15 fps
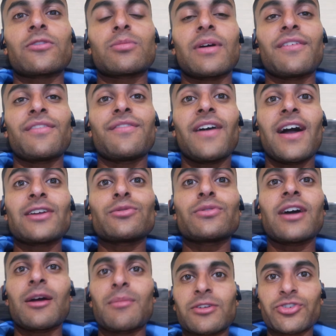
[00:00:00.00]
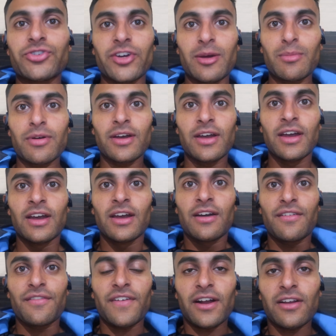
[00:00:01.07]
It's my final night of my trip,
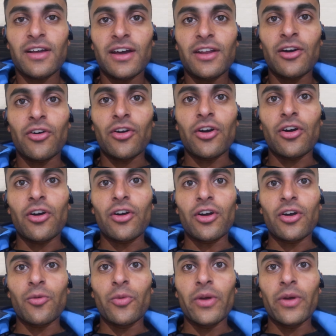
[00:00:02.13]
final night in Hong Kong.